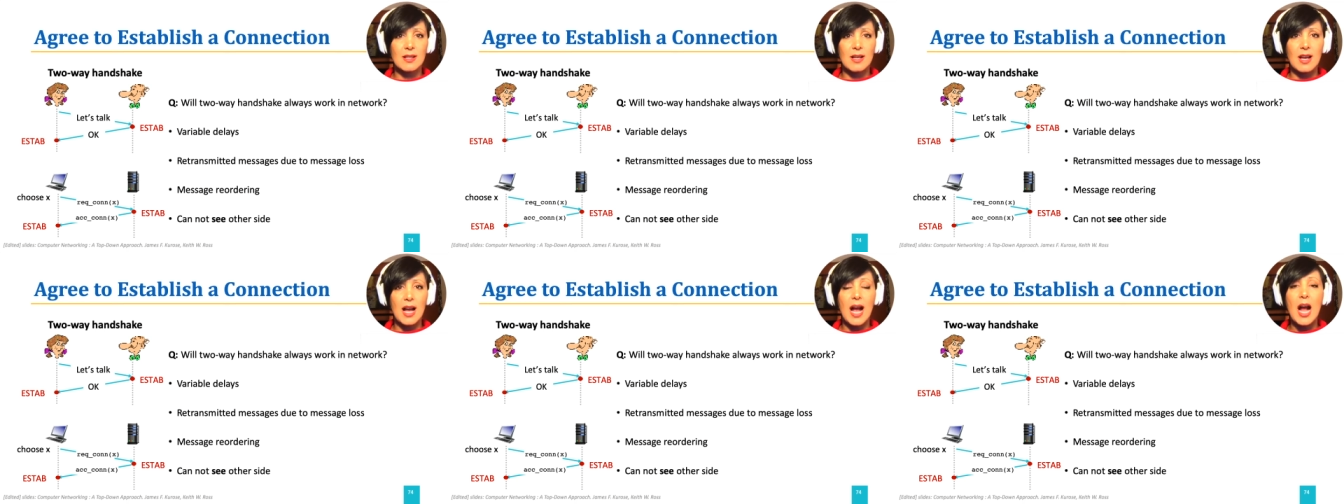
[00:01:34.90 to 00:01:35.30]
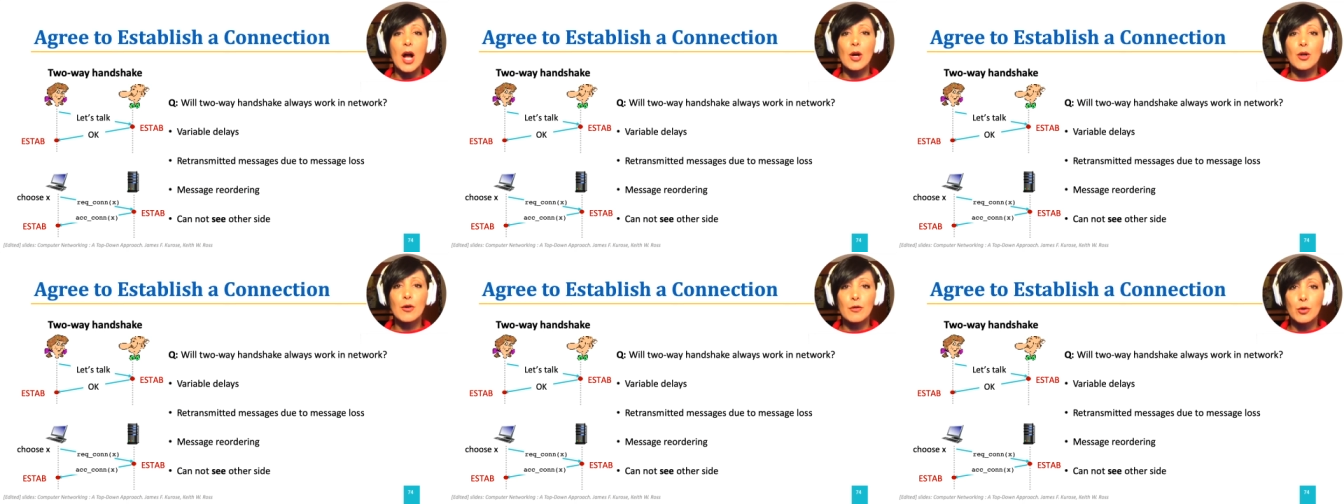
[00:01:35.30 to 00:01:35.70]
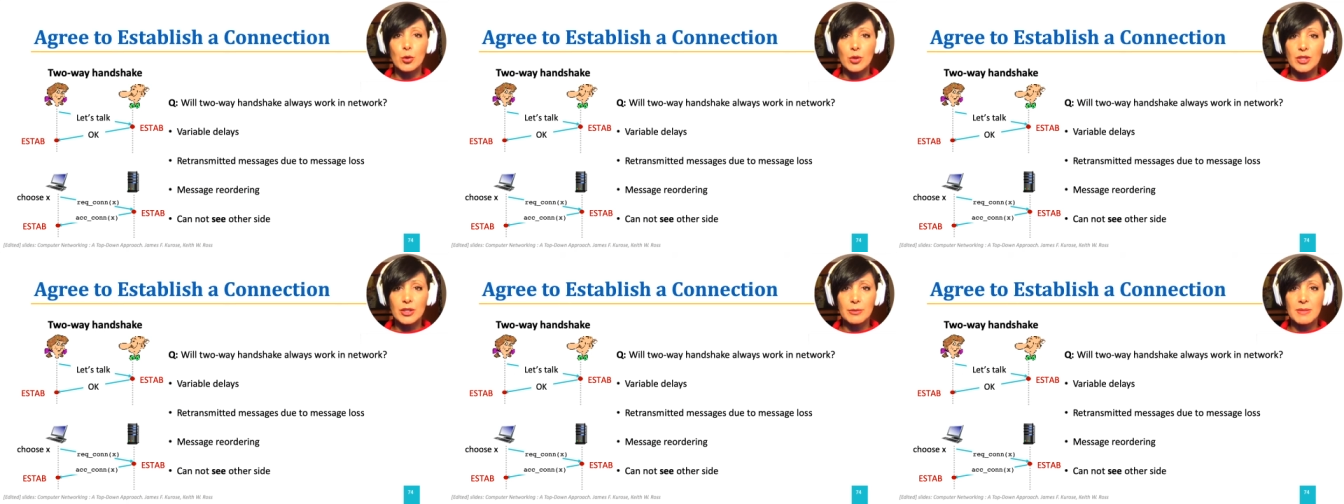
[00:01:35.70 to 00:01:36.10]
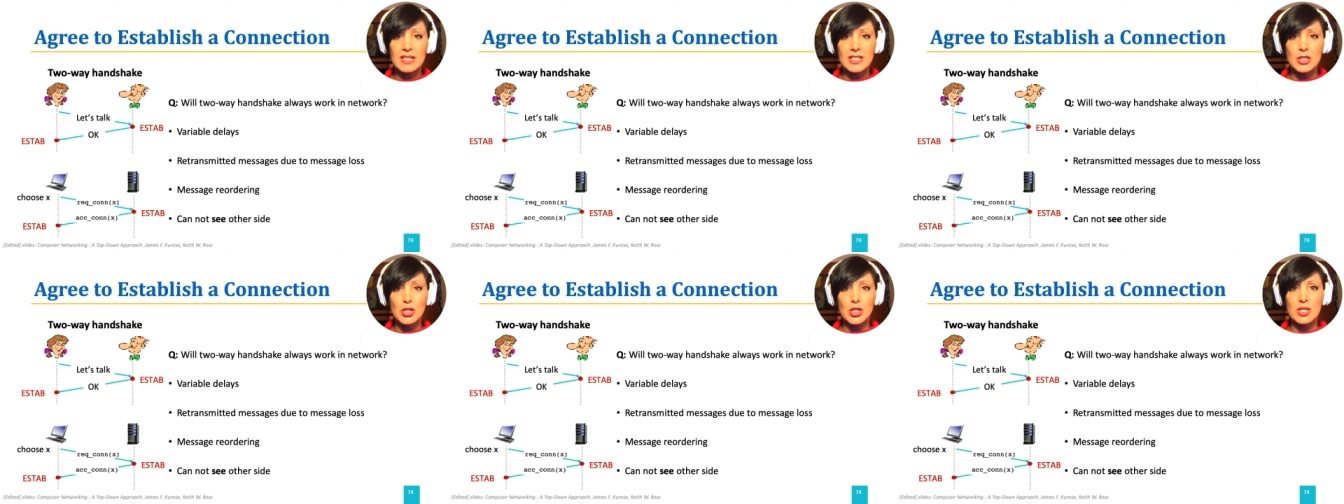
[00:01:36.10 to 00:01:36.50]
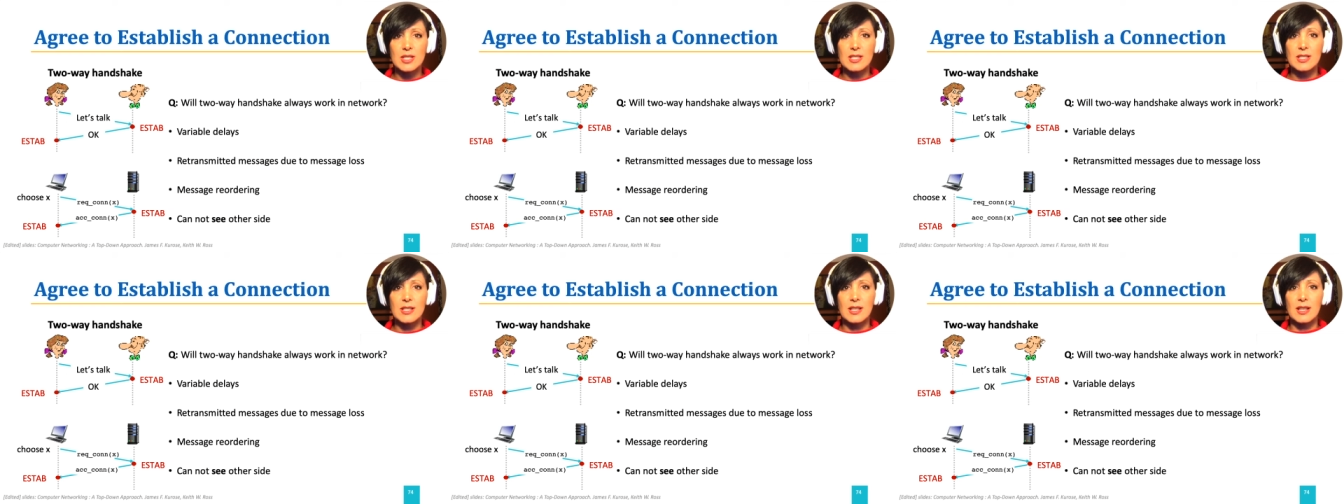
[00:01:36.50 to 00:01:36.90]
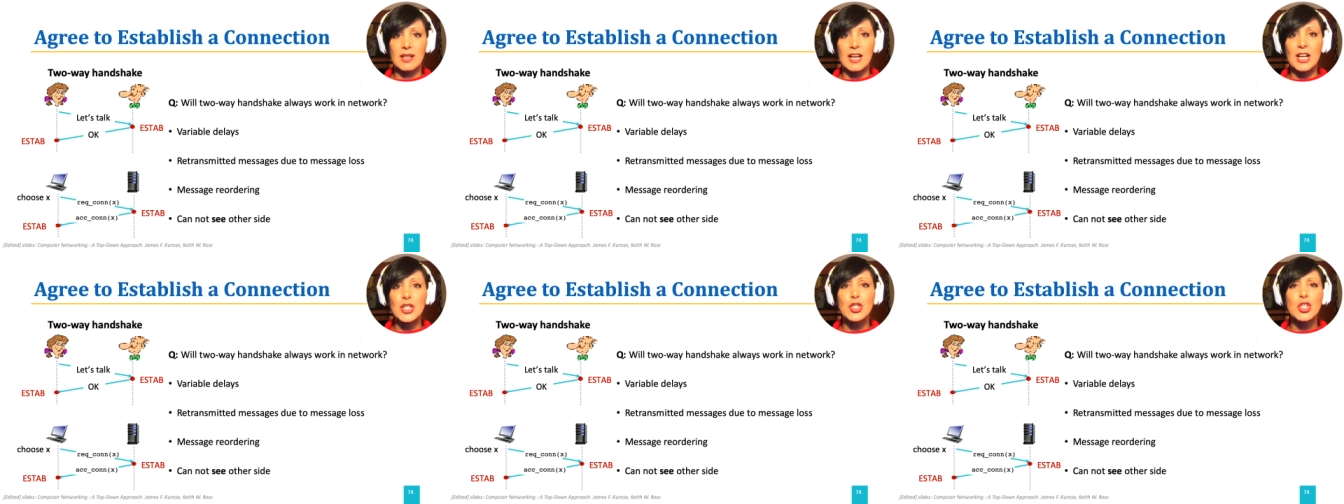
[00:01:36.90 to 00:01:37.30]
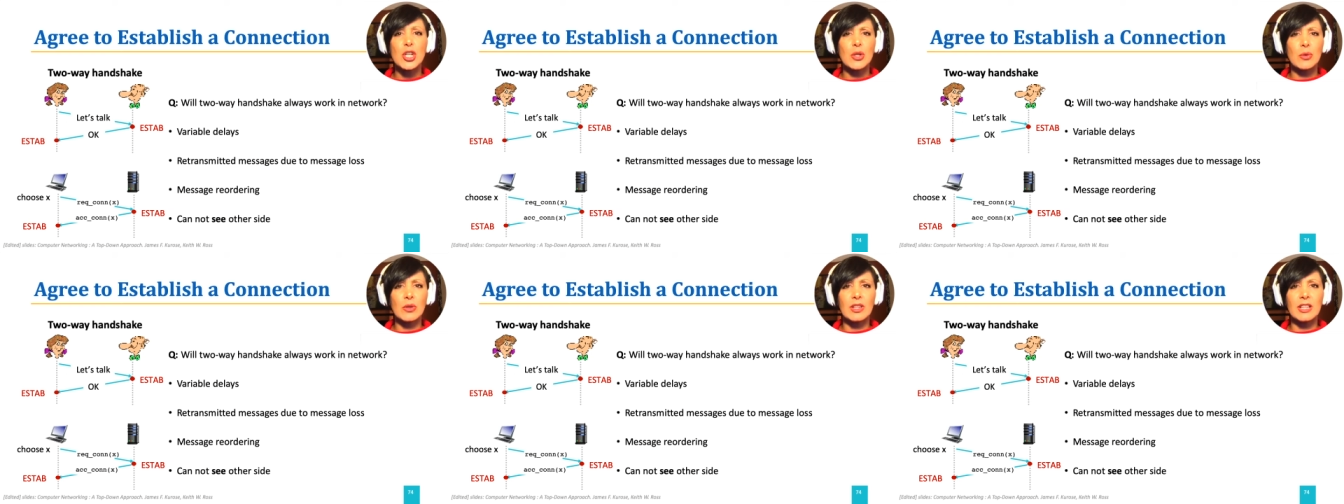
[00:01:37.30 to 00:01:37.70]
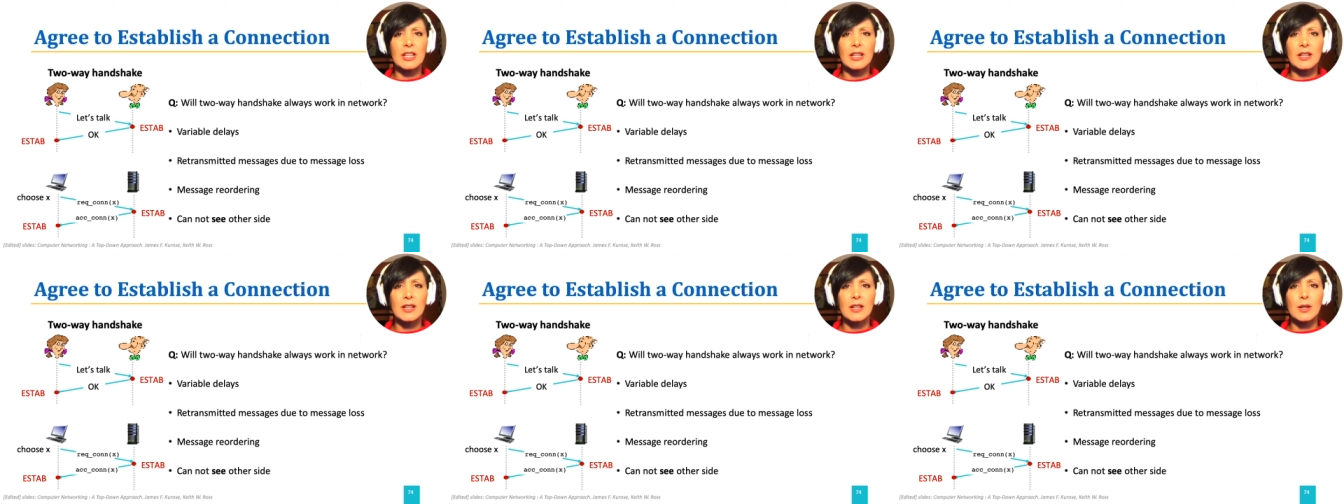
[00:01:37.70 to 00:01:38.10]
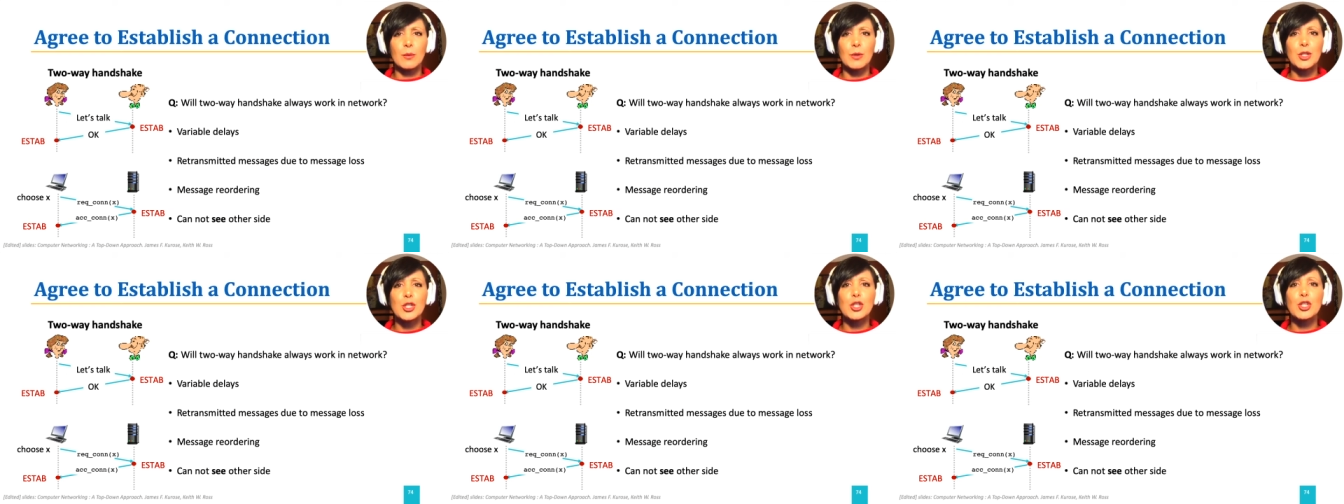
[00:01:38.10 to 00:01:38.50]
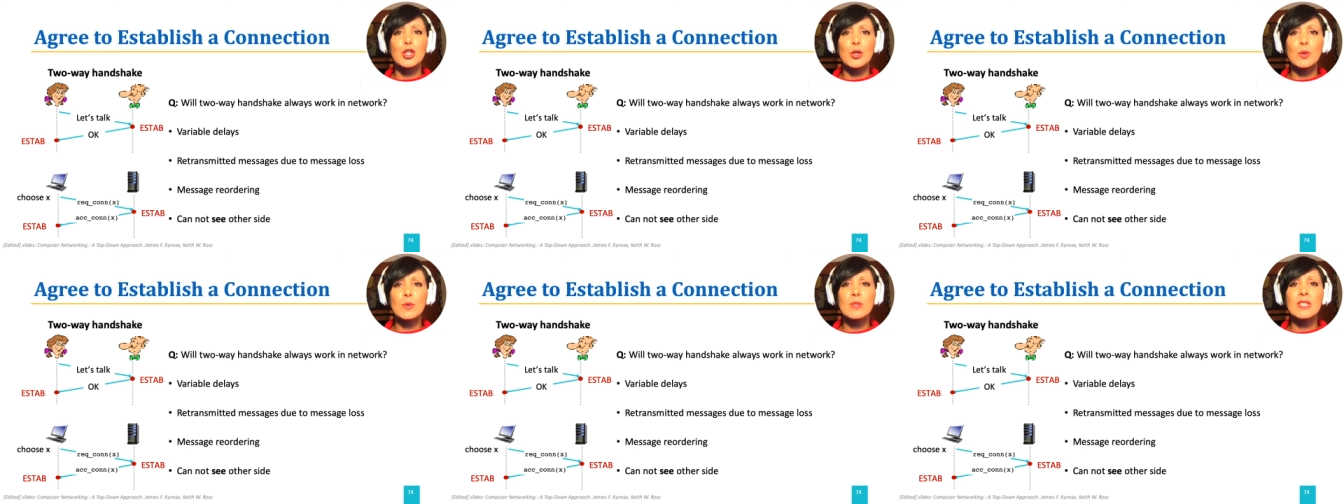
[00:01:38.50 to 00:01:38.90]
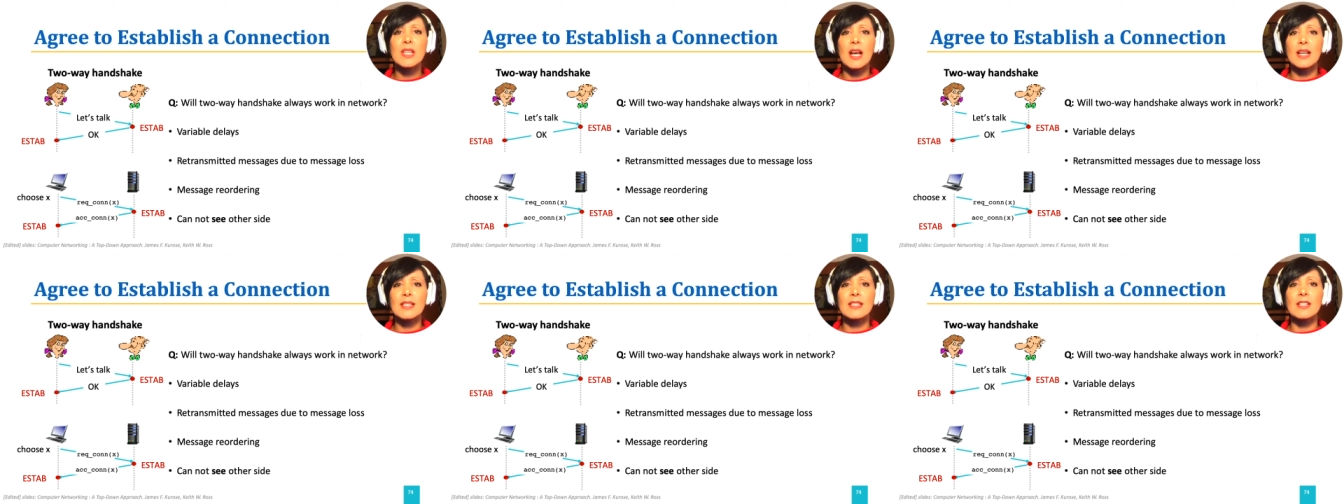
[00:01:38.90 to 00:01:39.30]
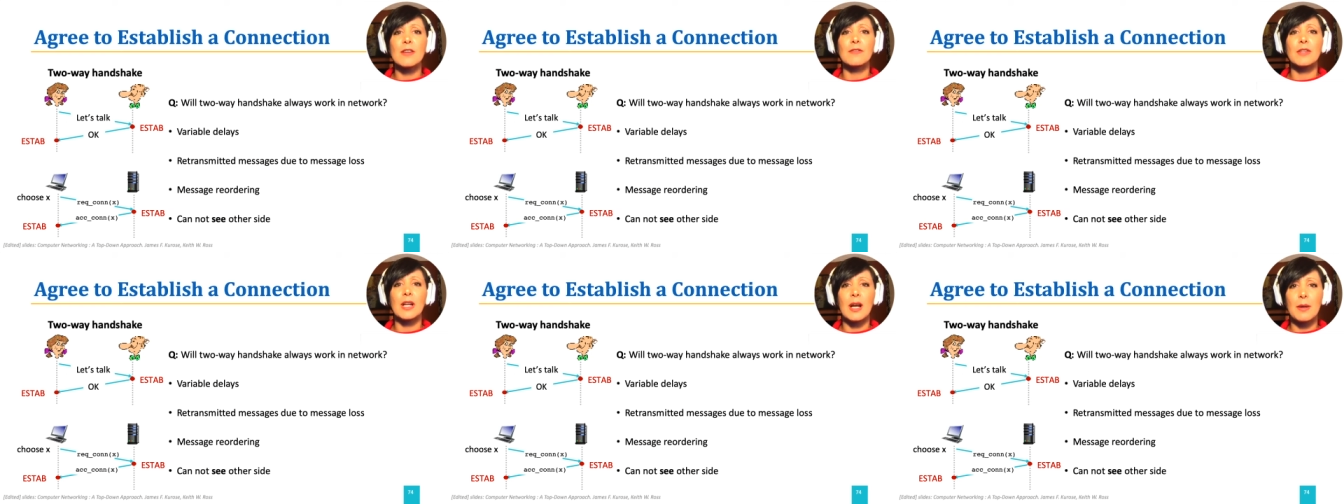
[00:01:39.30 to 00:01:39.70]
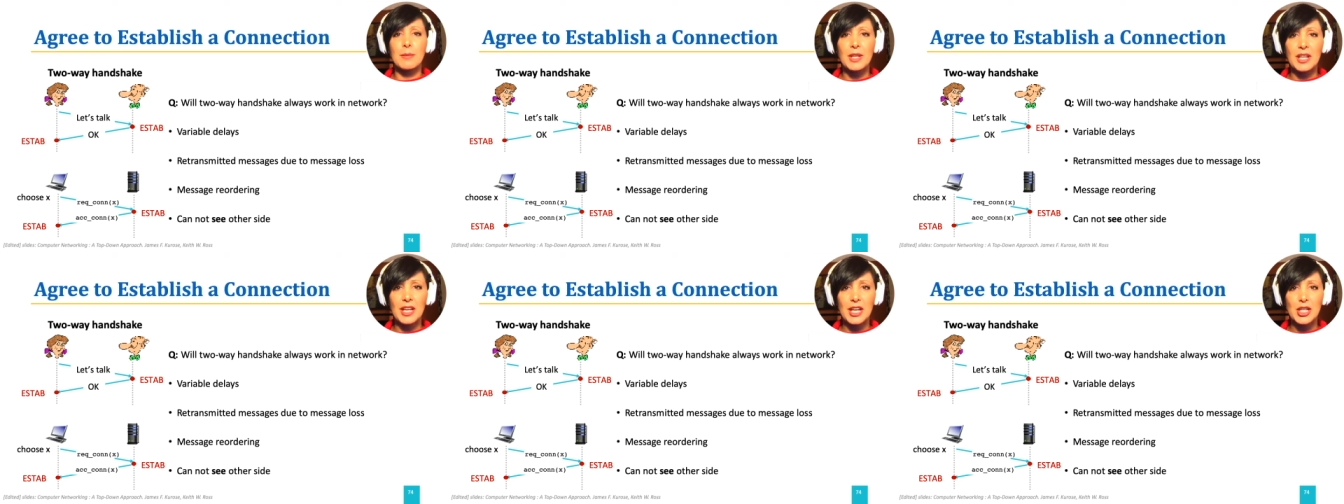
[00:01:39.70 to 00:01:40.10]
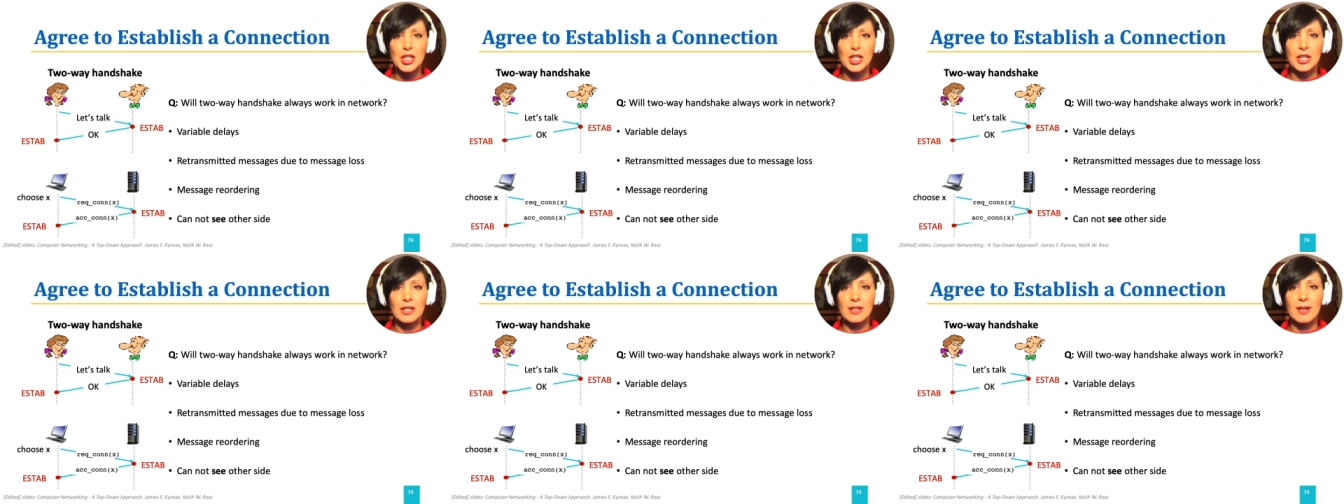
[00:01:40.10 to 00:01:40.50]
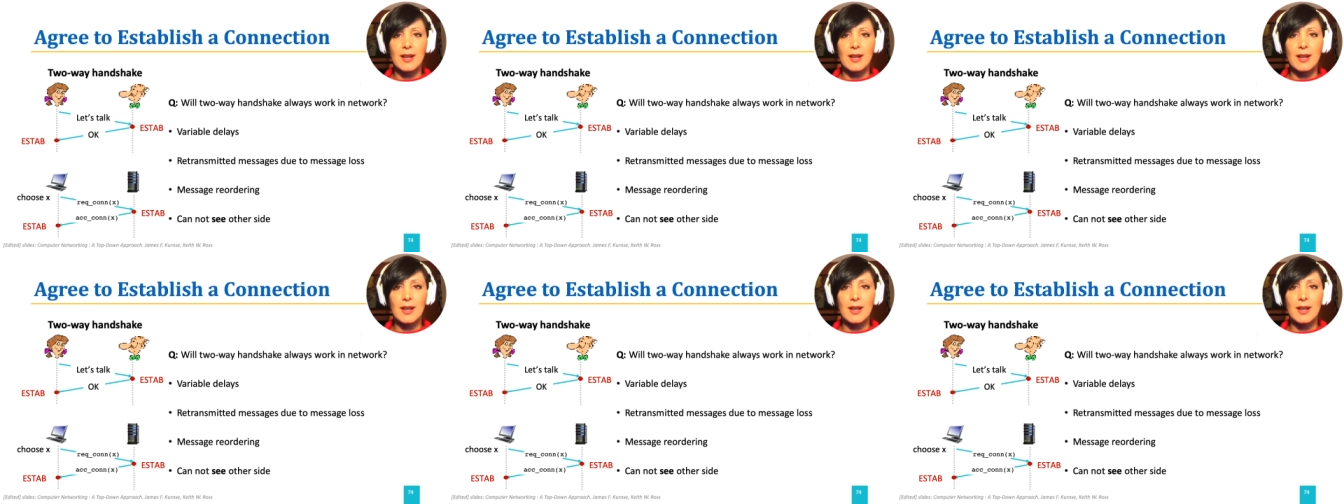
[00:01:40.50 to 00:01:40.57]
out of order messages, and generally with two sides of the communication